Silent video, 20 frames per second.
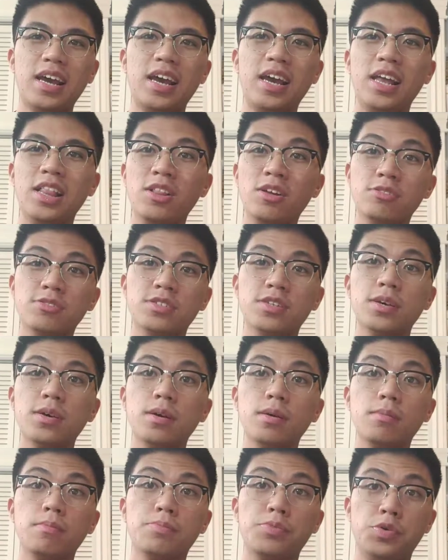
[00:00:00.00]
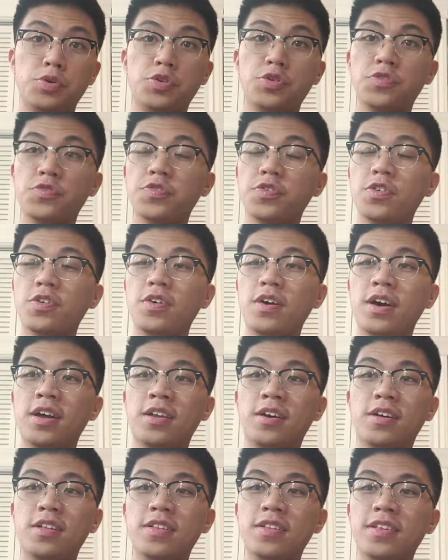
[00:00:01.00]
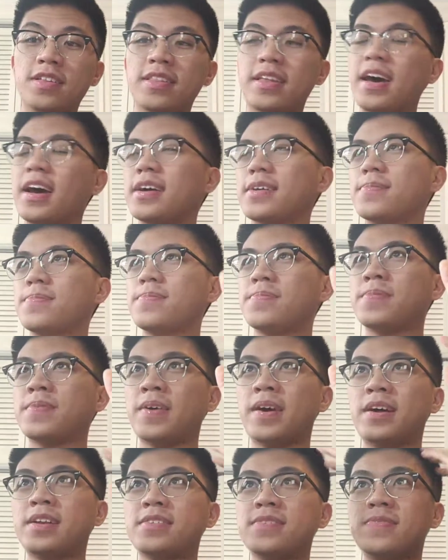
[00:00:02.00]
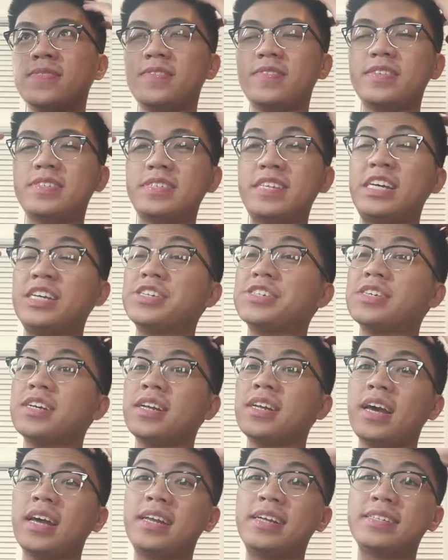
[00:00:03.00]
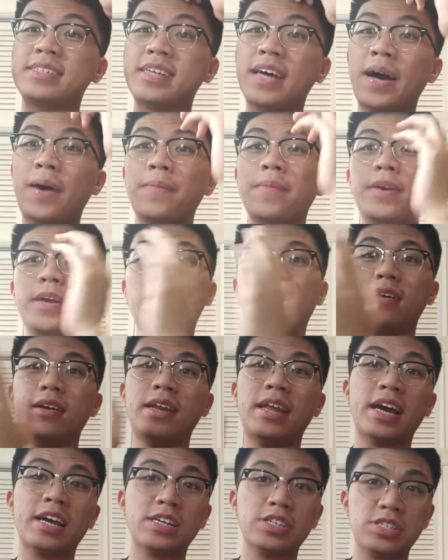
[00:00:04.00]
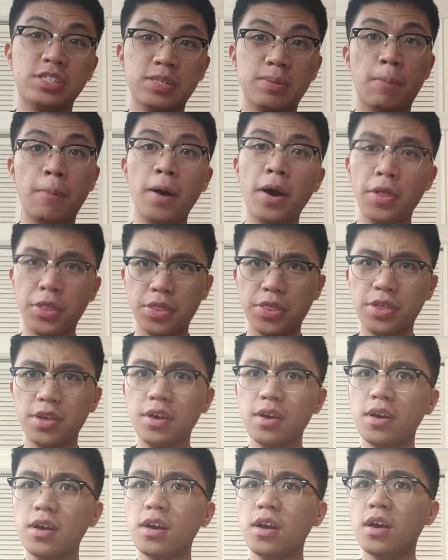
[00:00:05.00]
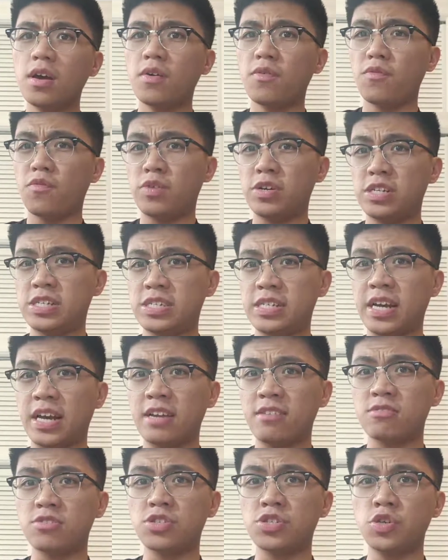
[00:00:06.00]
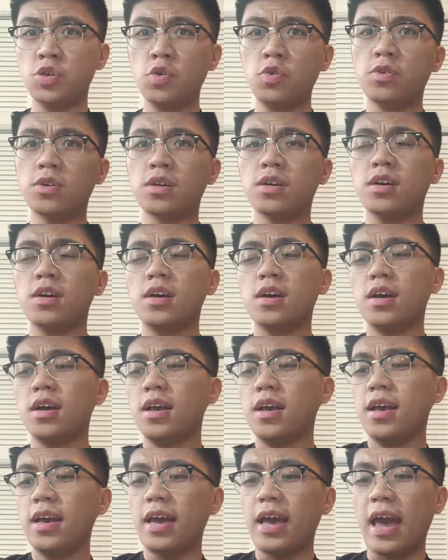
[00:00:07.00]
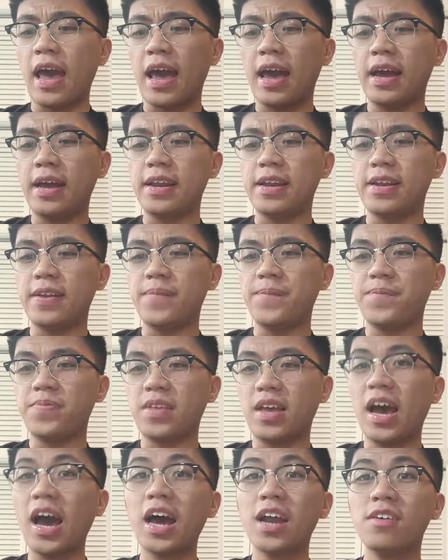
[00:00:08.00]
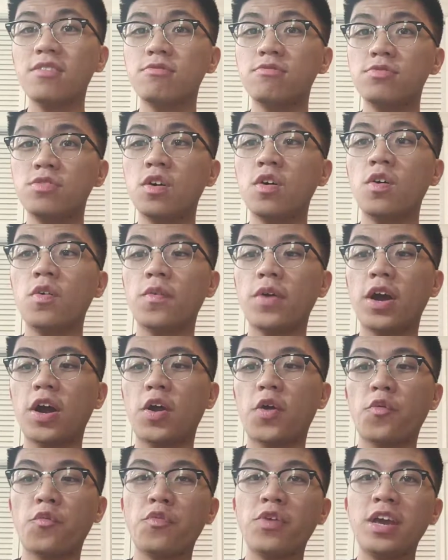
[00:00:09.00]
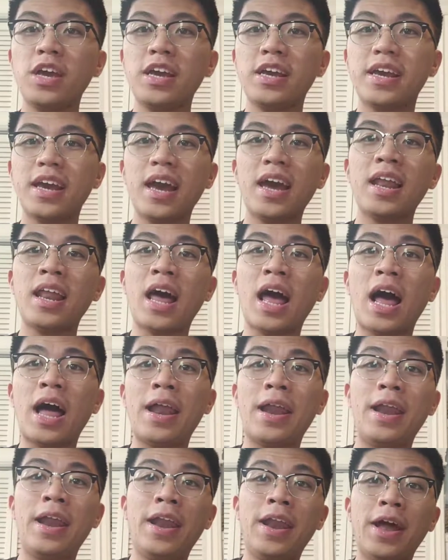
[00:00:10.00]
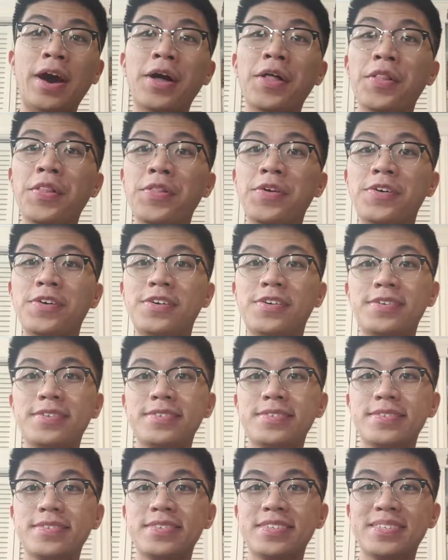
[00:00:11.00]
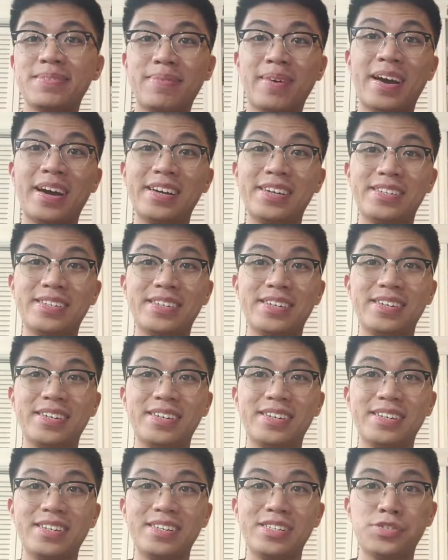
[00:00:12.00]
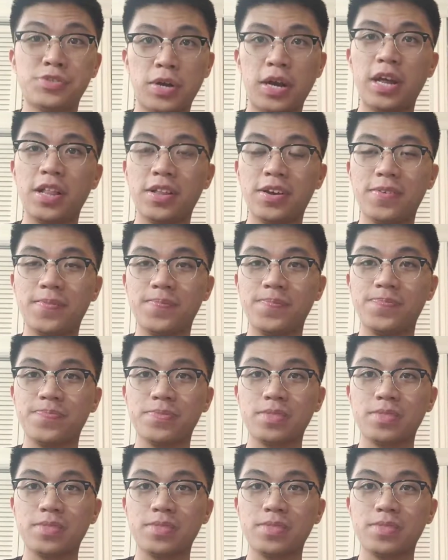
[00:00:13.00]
it looked beautiful and all of that. Random Devastation, and it's coming out next month, which is kind of soon. And out of nowhere, we get another Smash trailer.